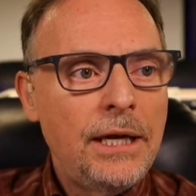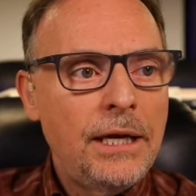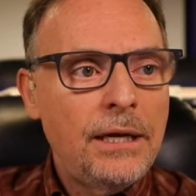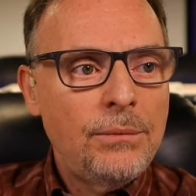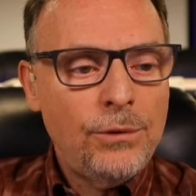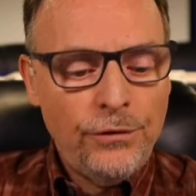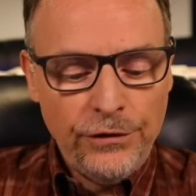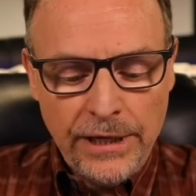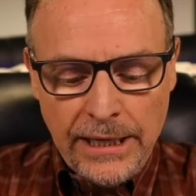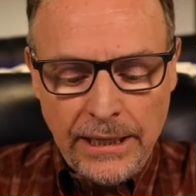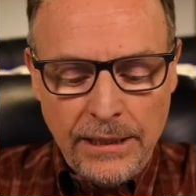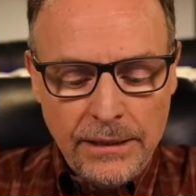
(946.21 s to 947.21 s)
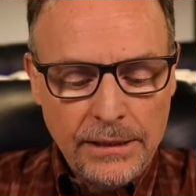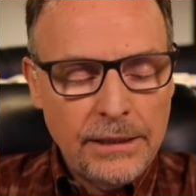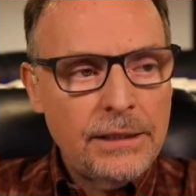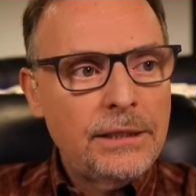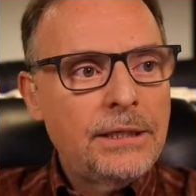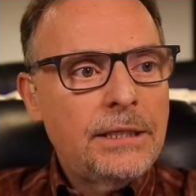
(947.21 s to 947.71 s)
And we'll say,
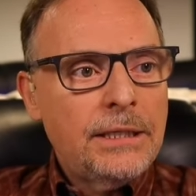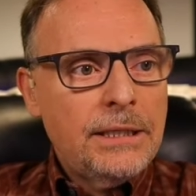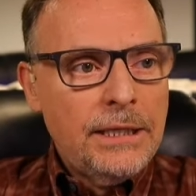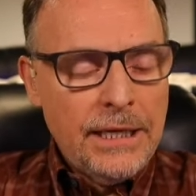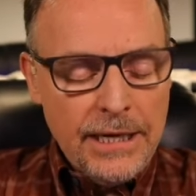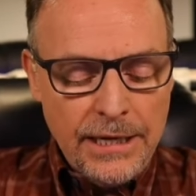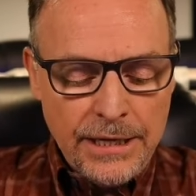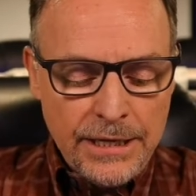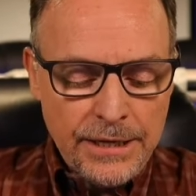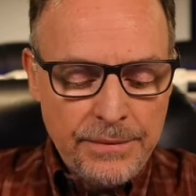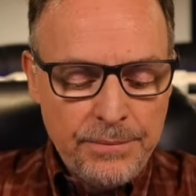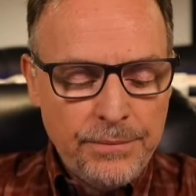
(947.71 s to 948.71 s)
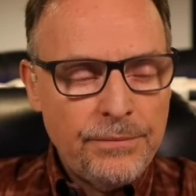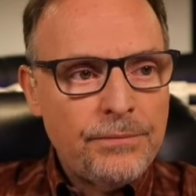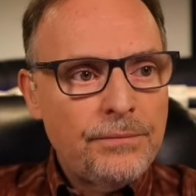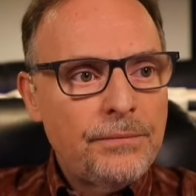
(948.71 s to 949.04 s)
can